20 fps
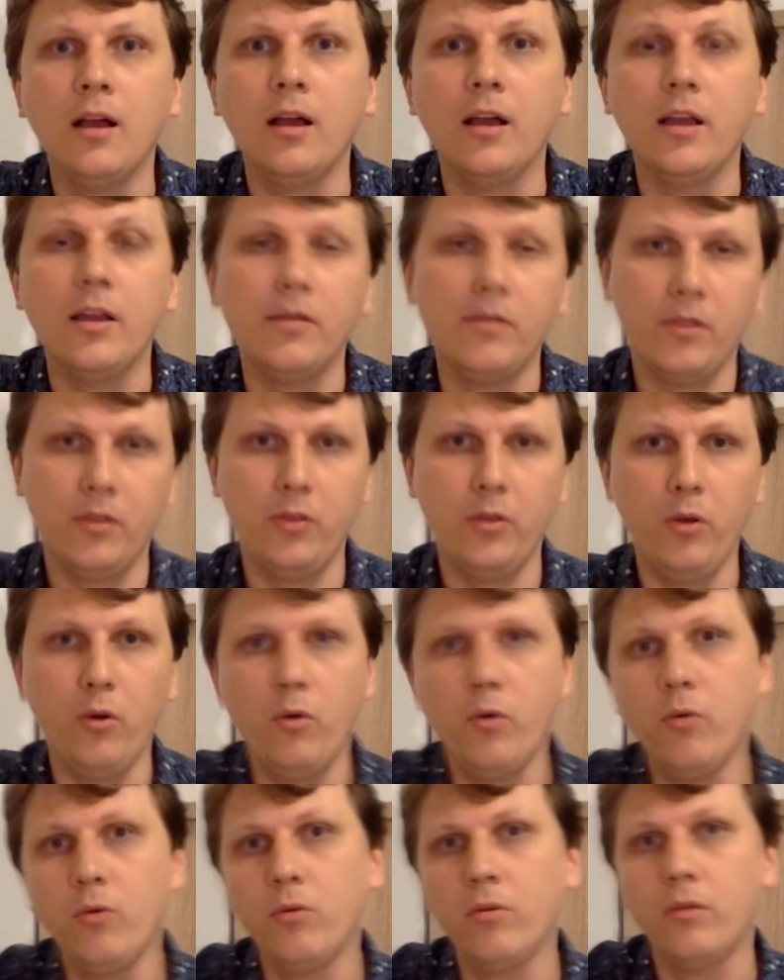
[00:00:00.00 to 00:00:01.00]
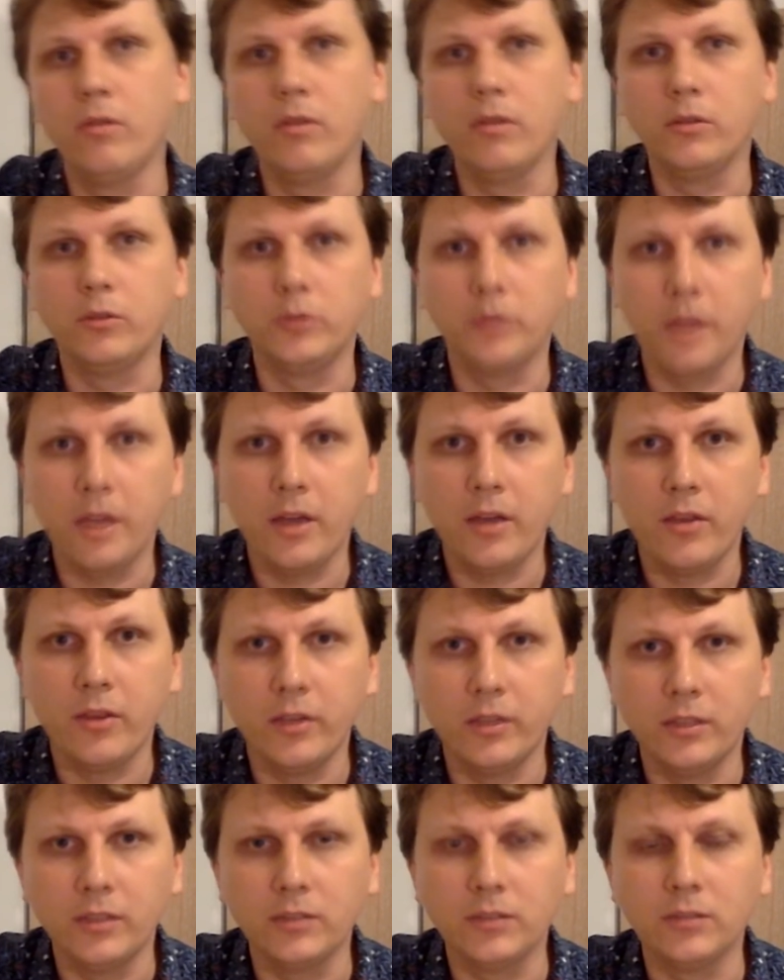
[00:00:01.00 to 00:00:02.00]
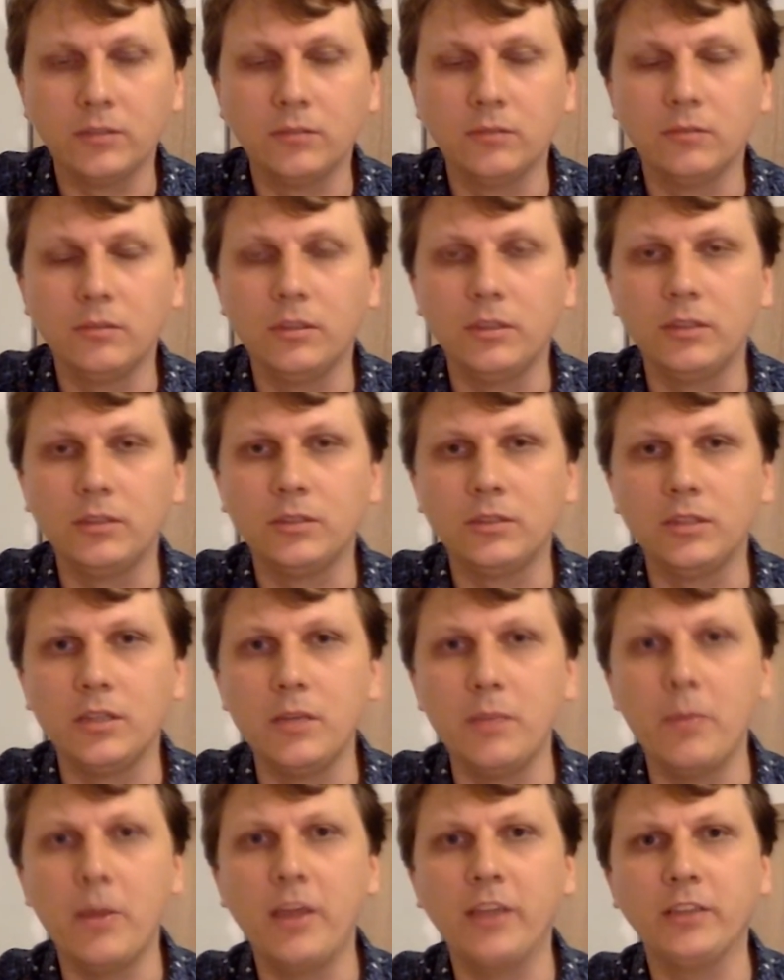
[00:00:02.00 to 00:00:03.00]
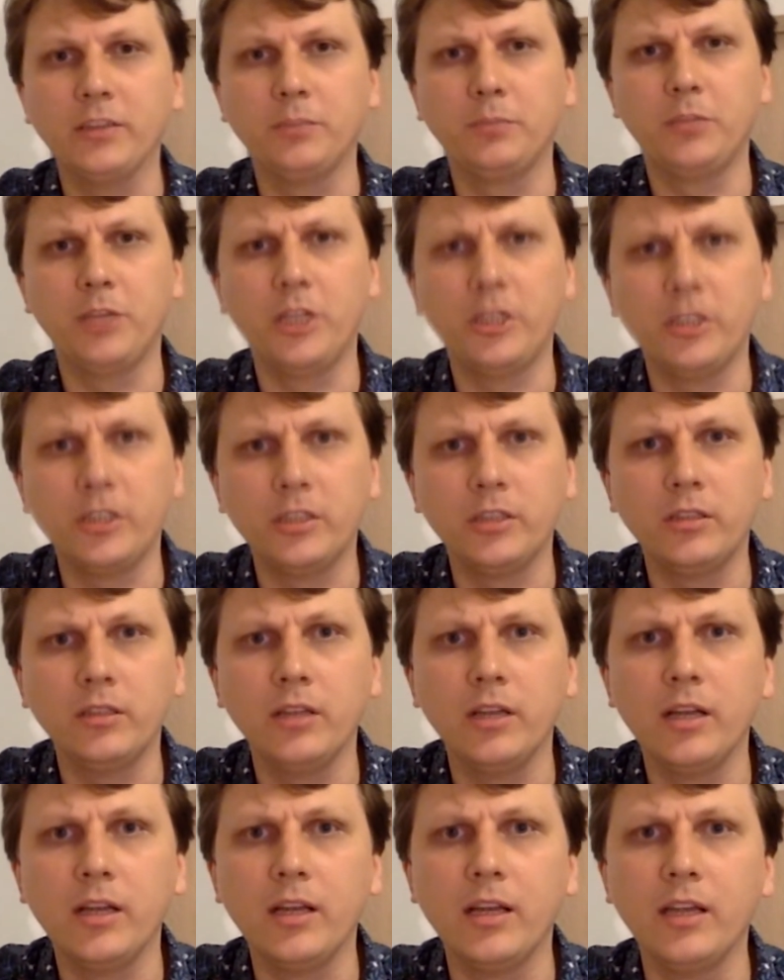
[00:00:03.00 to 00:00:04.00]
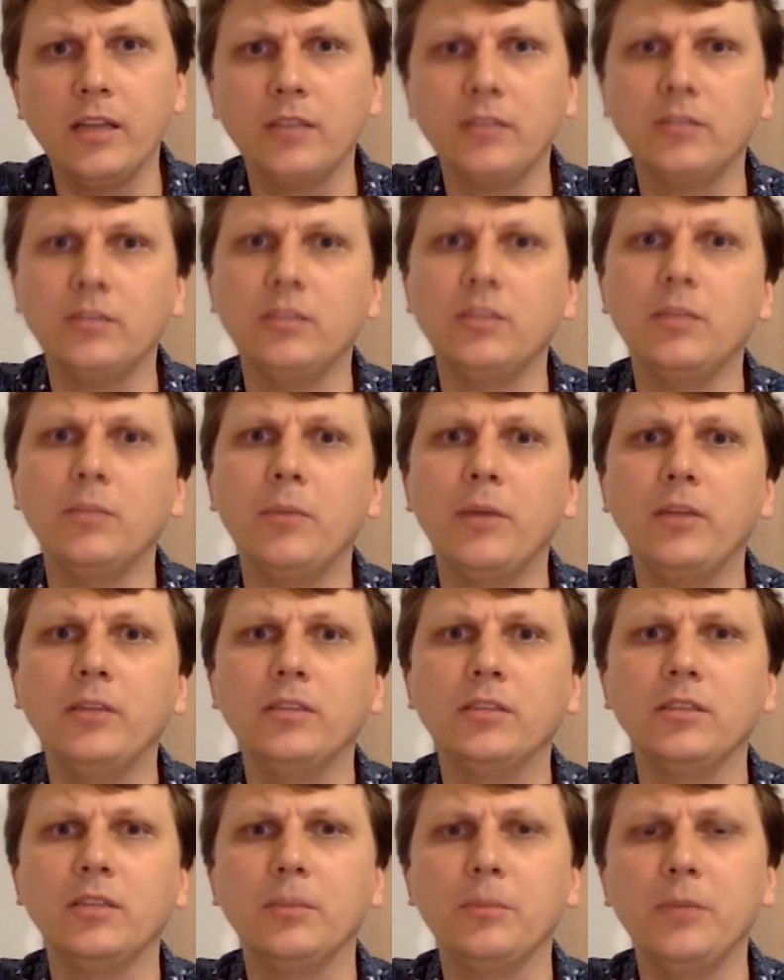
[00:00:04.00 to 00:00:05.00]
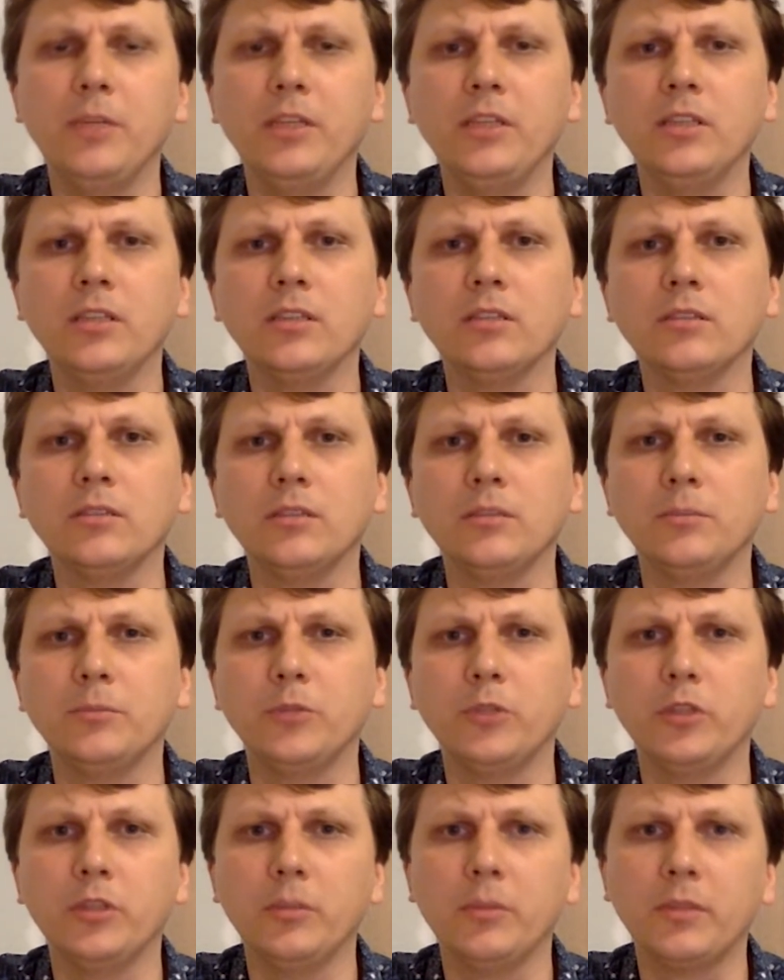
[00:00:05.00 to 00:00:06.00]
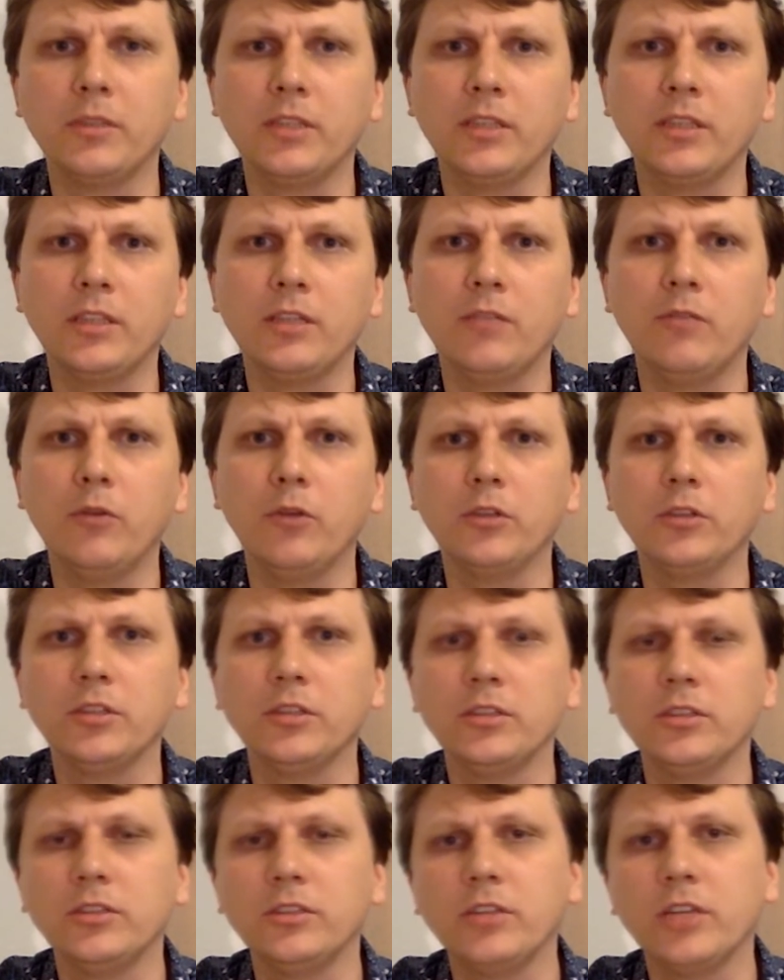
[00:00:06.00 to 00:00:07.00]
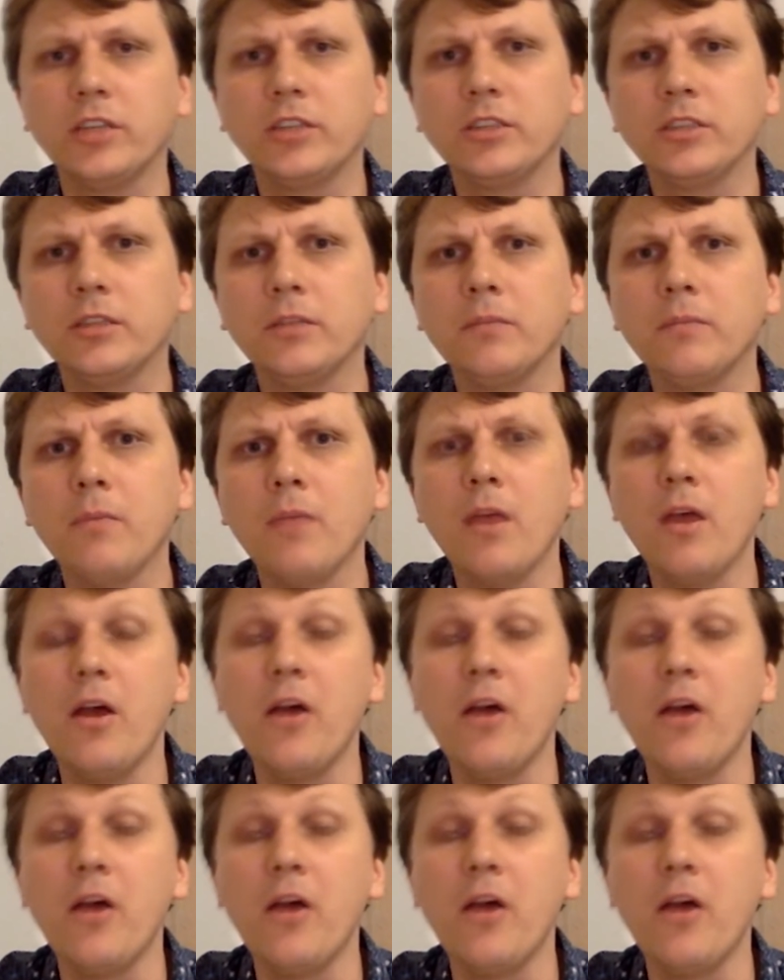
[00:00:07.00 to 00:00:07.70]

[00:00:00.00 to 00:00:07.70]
Even though today there is this immense pressure against independent opinions and pro-democratic voices in Russia,